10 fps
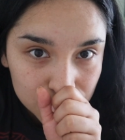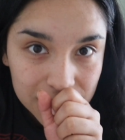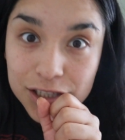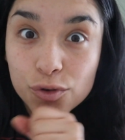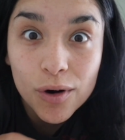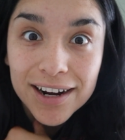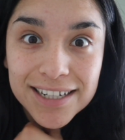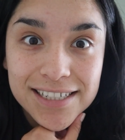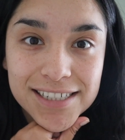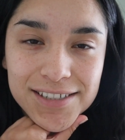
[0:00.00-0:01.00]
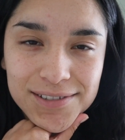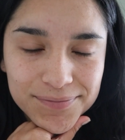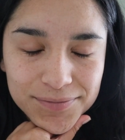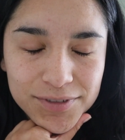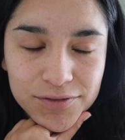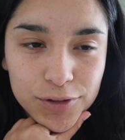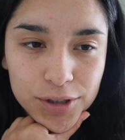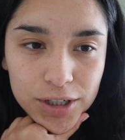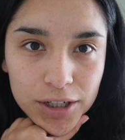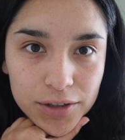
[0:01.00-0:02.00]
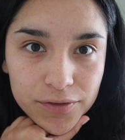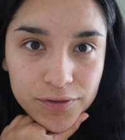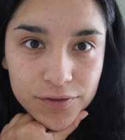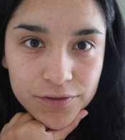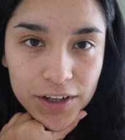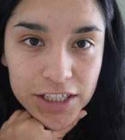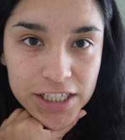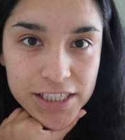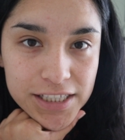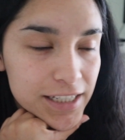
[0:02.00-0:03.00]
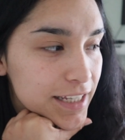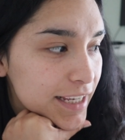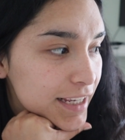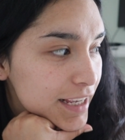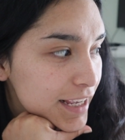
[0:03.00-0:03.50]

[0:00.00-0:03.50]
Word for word: squash for our veggies today.